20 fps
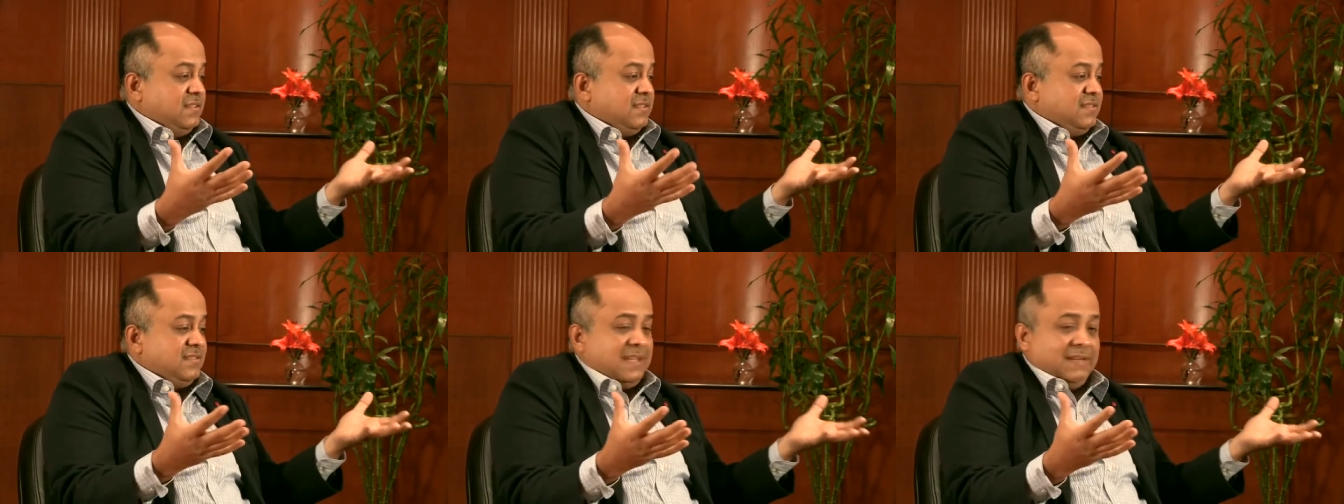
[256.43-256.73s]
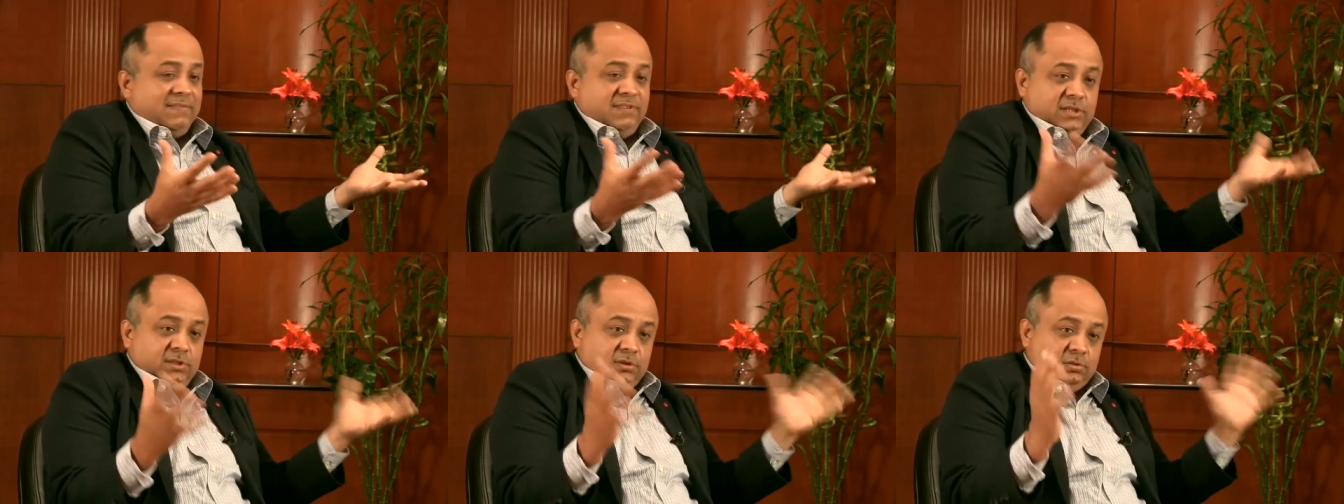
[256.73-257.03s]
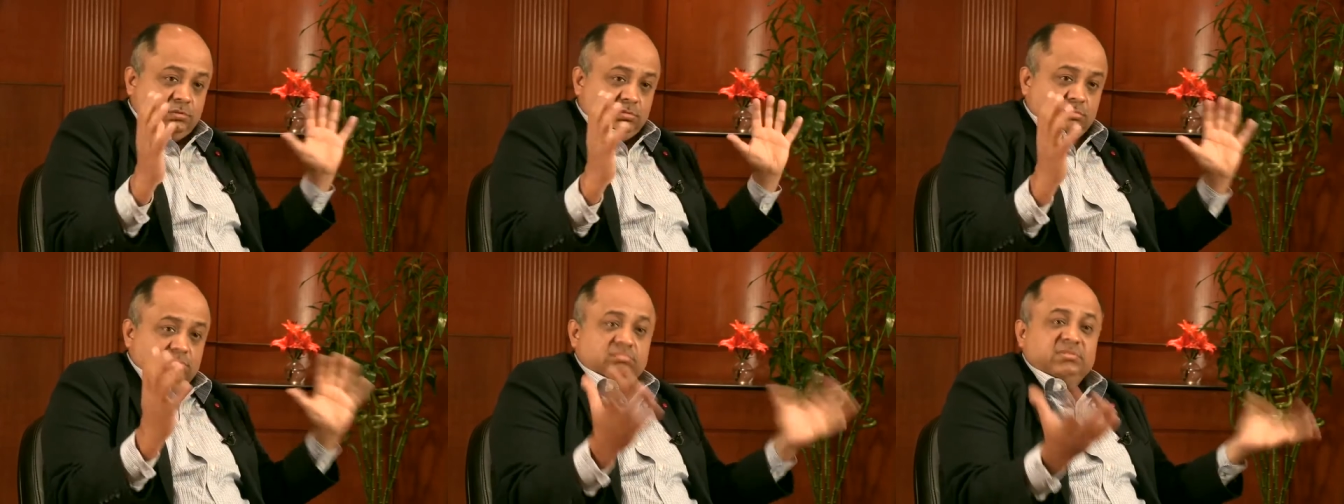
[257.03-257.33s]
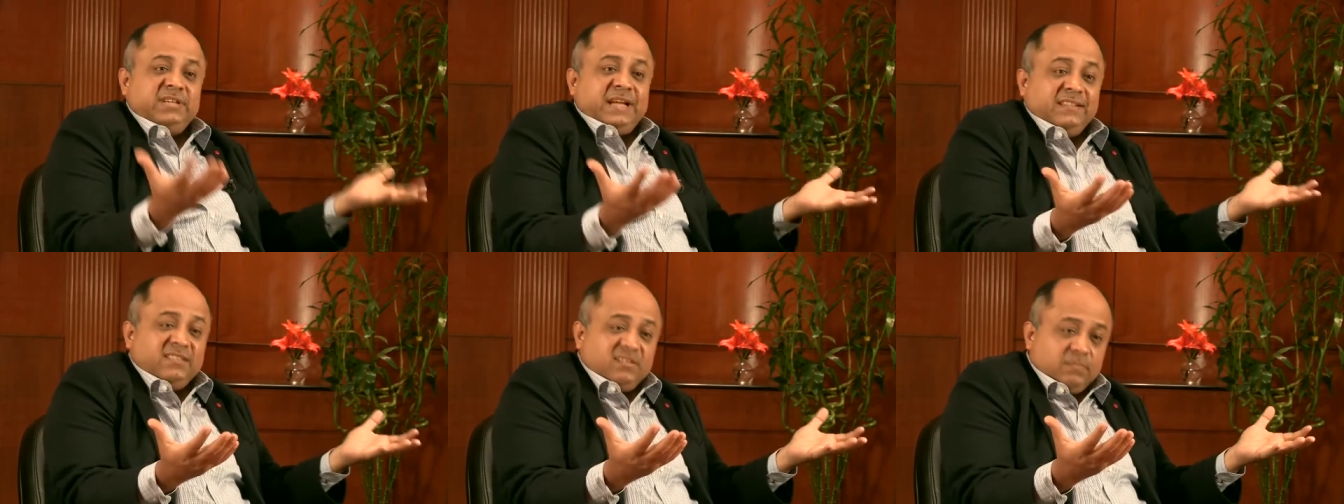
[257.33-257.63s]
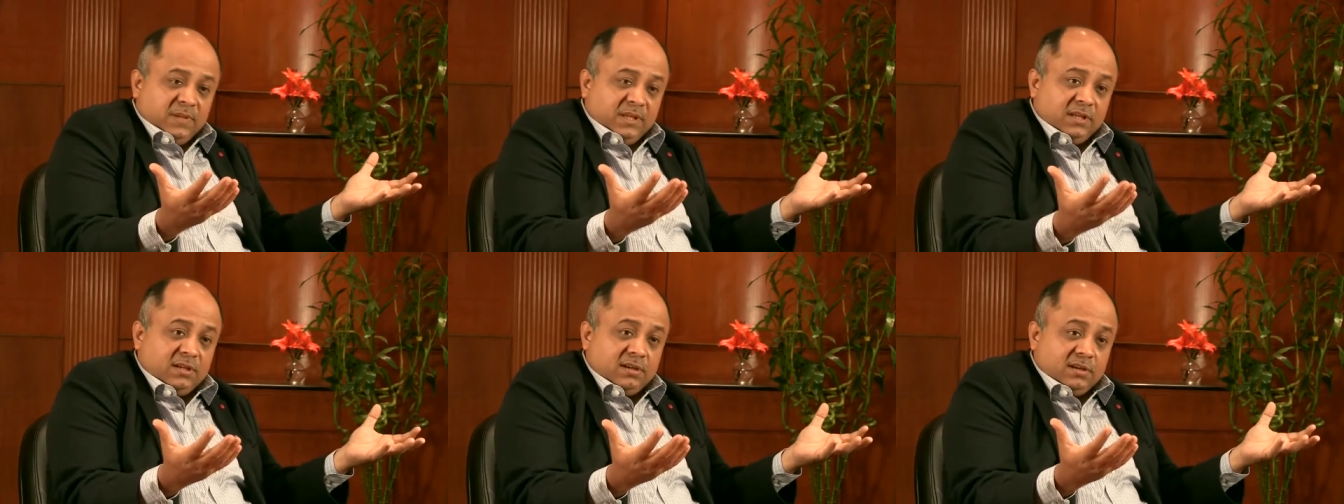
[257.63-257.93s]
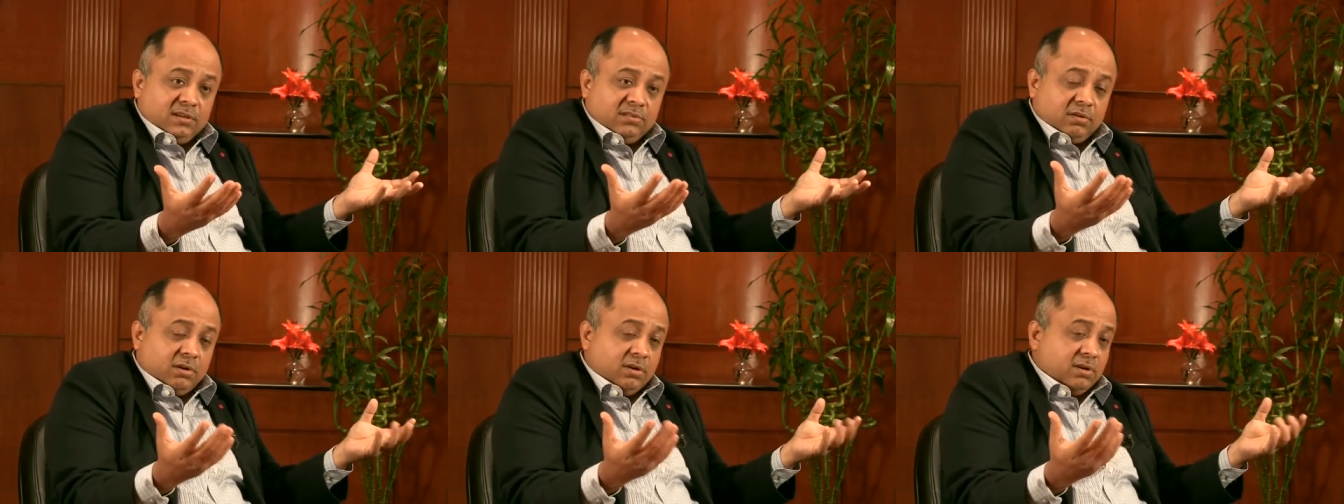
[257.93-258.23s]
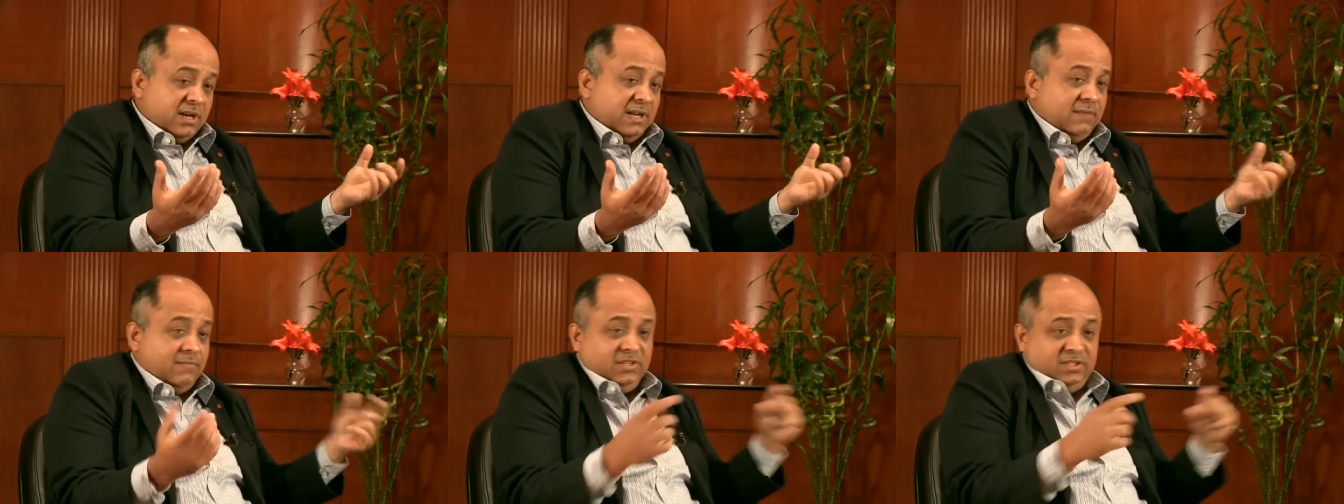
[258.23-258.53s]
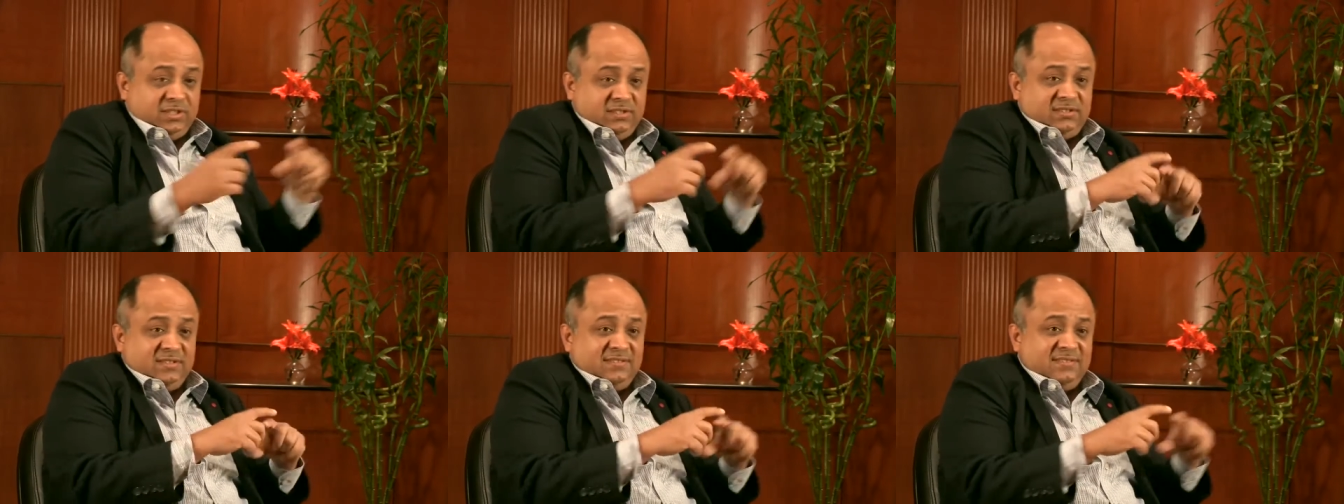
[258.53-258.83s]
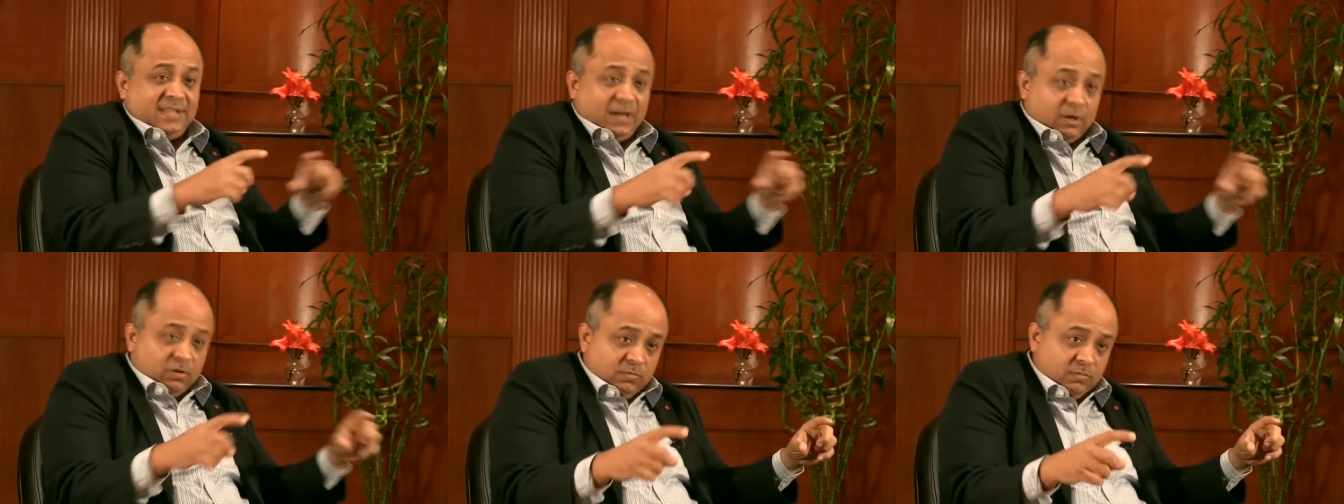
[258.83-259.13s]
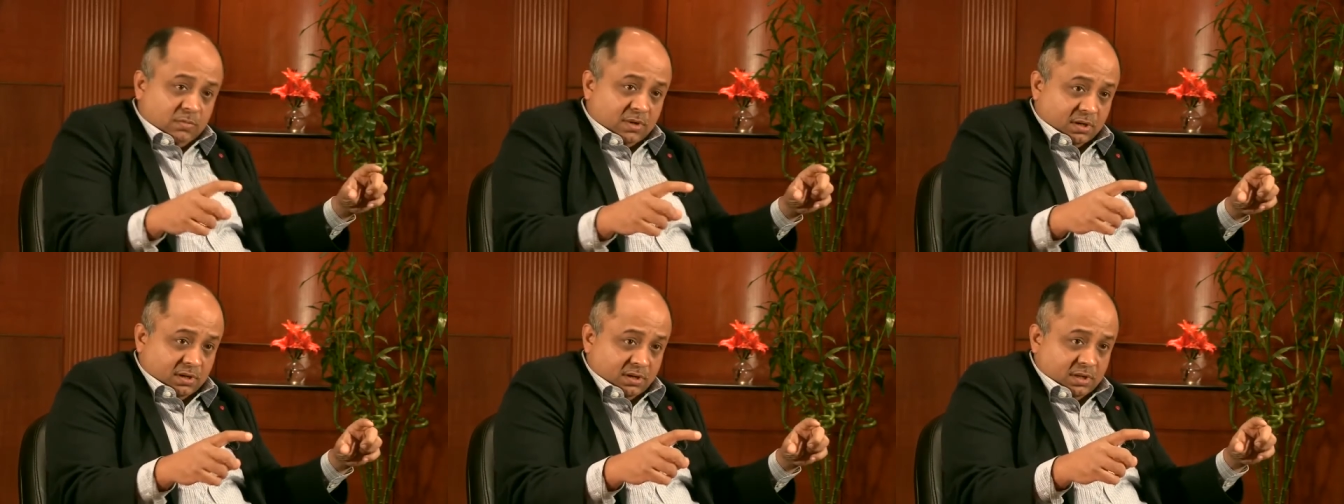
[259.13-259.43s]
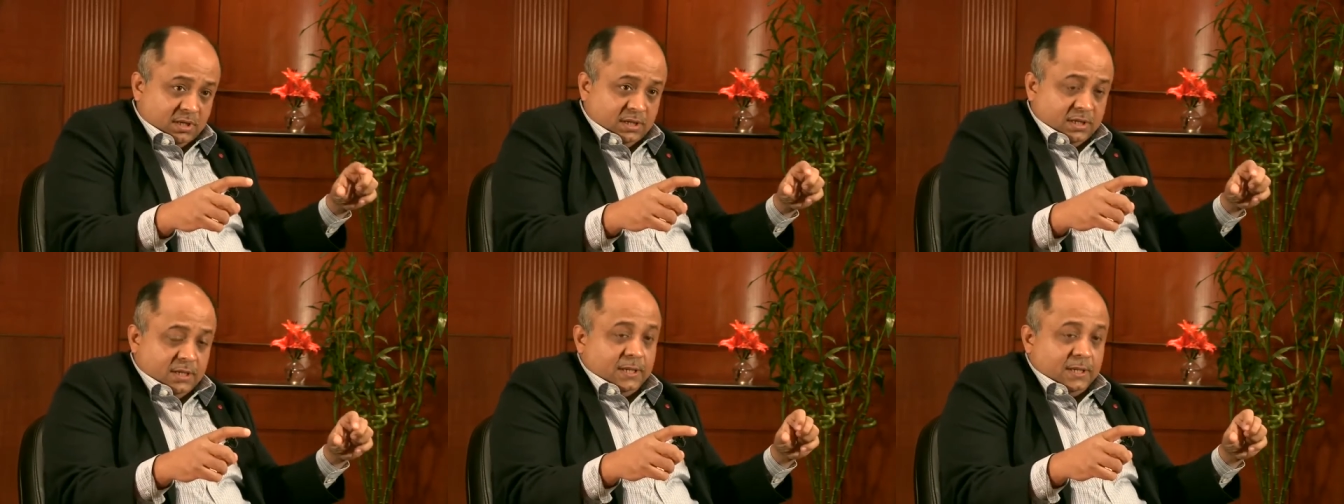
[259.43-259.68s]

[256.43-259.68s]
seven to ten speakers, or even just a sound bar.